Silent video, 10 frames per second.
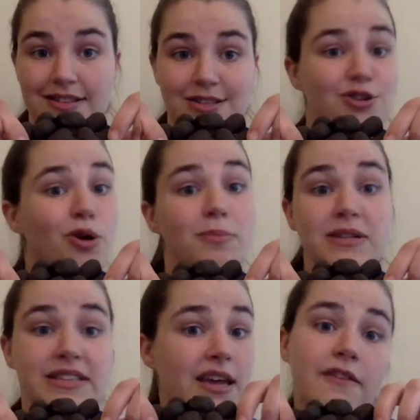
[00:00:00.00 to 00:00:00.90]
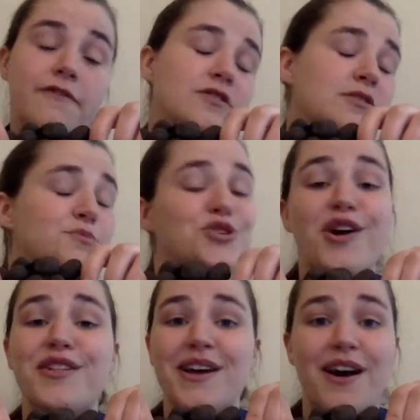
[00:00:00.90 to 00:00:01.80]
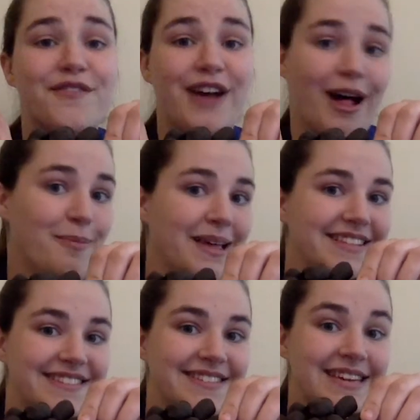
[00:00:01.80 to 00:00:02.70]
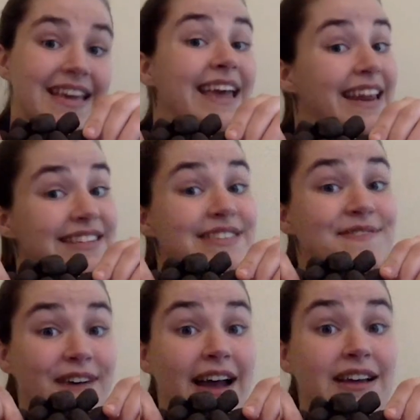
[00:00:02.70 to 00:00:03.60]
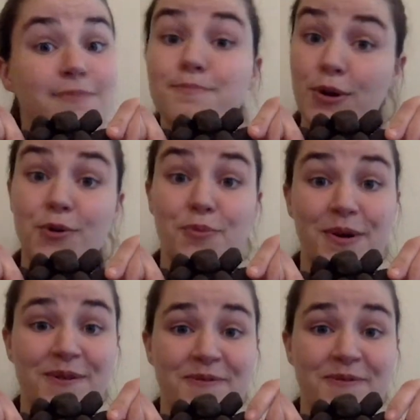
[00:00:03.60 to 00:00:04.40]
don't mistake it for some chocolate-covered almonds. It is, in fact, poop.